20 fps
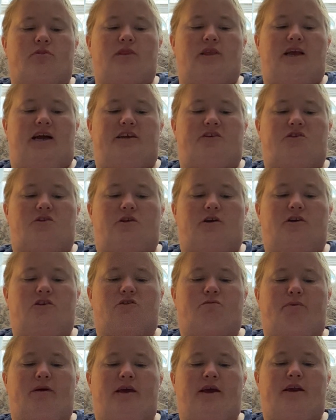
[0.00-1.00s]
As
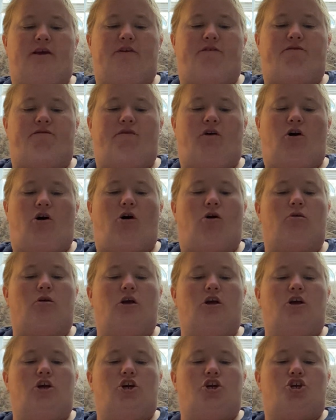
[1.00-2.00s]
dusk began to fall,
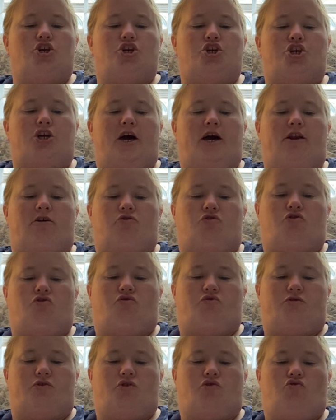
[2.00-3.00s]
shadows
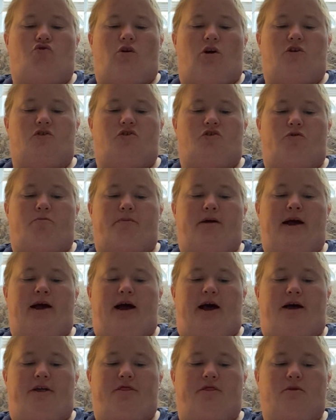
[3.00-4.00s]
crisscrossed their
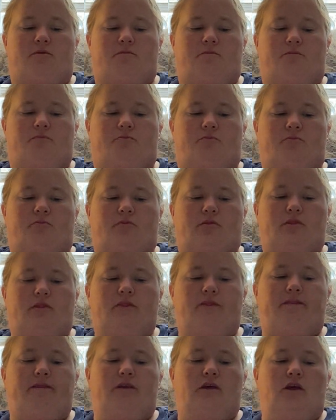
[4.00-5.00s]
path.
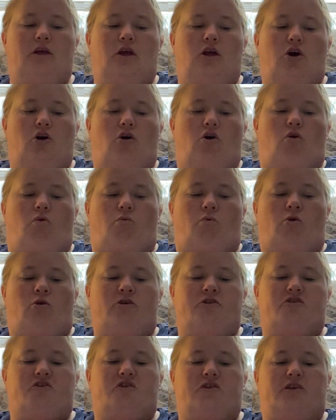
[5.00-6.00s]

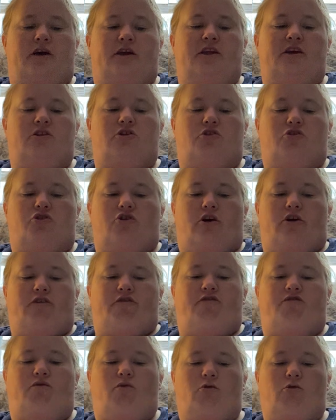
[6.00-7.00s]
Aurora studied the dark
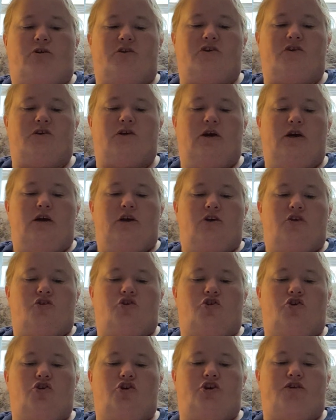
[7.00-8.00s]
forest,
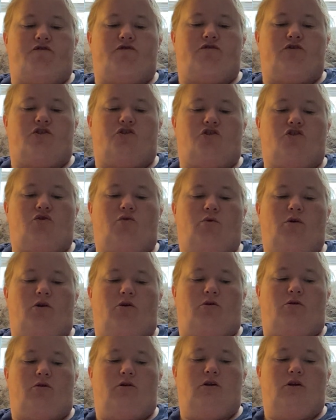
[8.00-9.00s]
searching for the
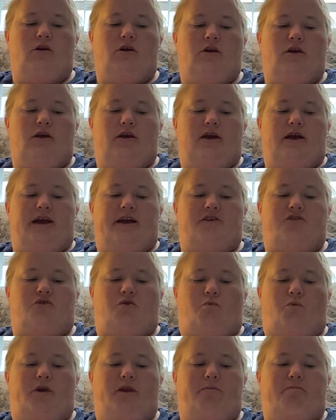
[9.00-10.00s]
squirrel. As the
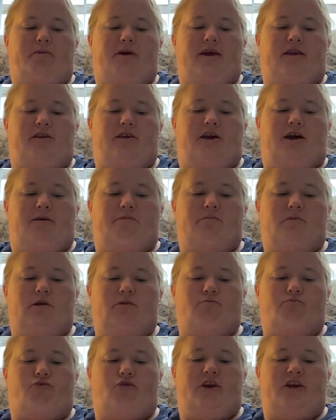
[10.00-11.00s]
wind picked up,
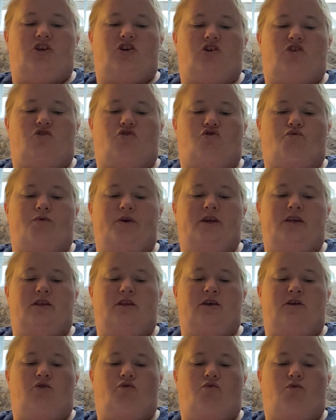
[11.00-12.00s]
branches
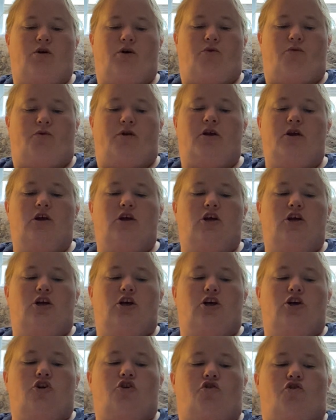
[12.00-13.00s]
creaked and groaned.
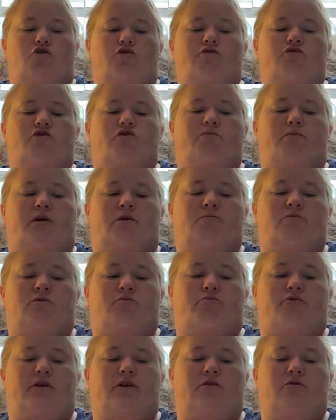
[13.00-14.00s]

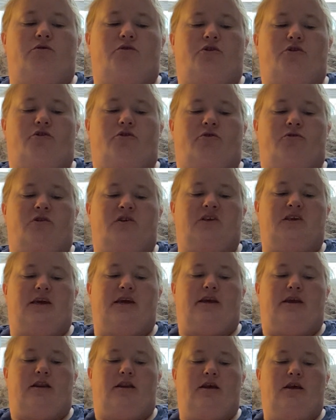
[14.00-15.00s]
Goosebumps prickled her
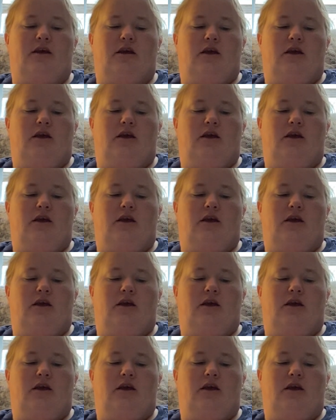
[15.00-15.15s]
skin.